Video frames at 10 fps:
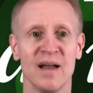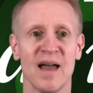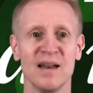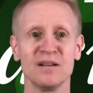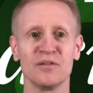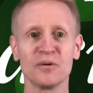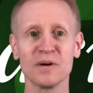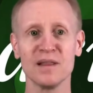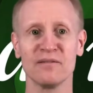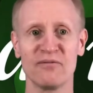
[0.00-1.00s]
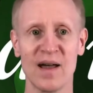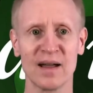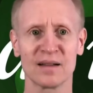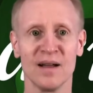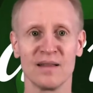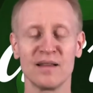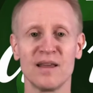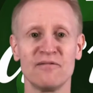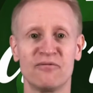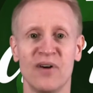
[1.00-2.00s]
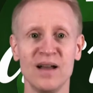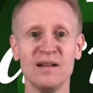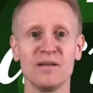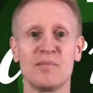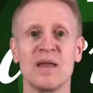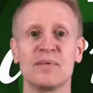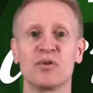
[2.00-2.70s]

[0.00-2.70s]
and ignoring the fact that they fund the people